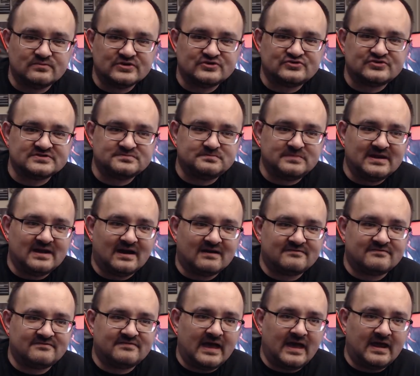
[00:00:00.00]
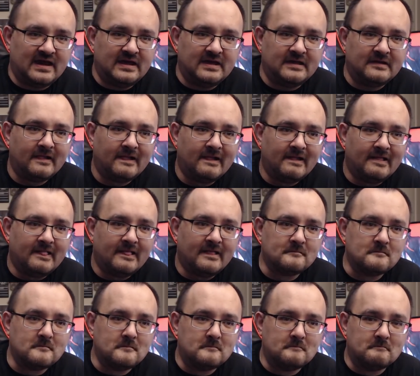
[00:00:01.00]
which has been a very
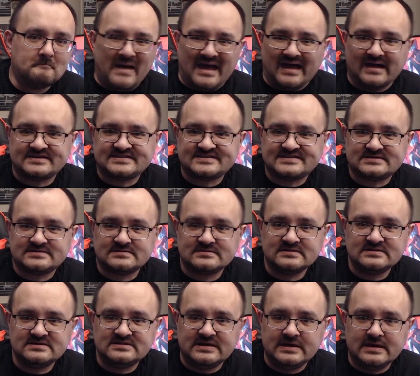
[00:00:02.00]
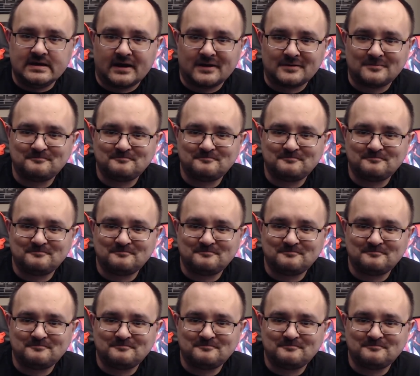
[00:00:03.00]
mixed year.